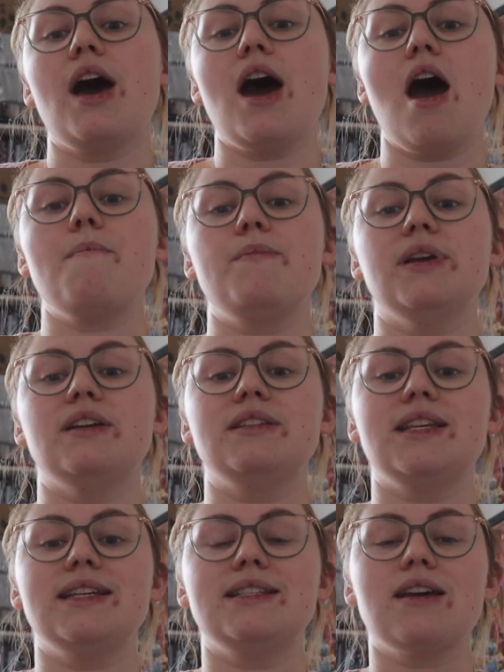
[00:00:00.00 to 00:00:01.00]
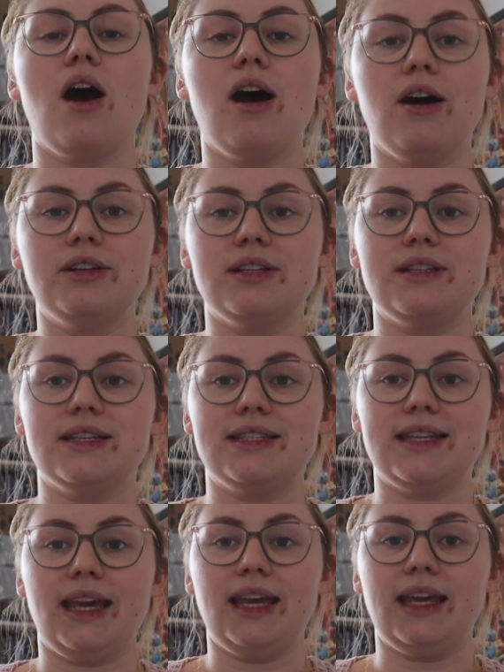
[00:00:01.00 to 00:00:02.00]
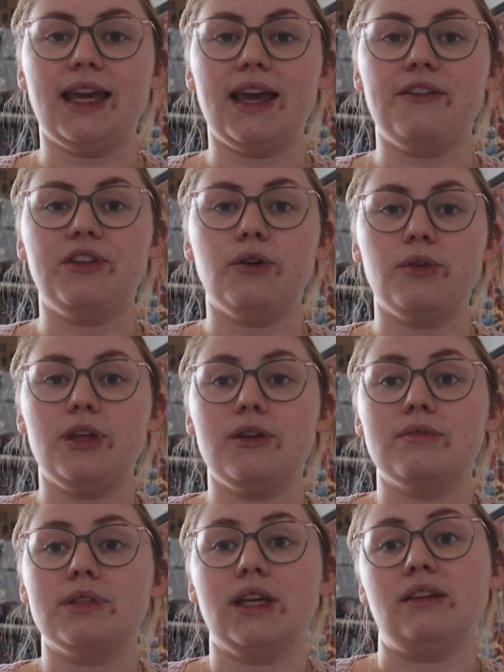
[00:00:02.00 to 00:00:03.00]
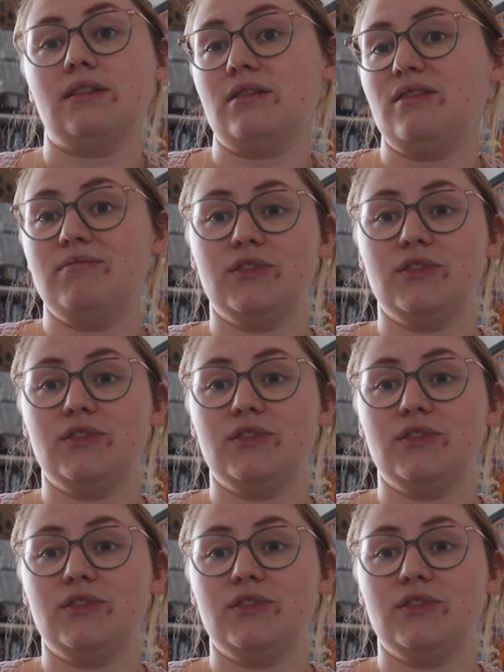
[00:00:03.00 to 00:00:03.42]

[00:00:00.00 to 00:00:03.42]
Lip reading: because it's harder to see if you're using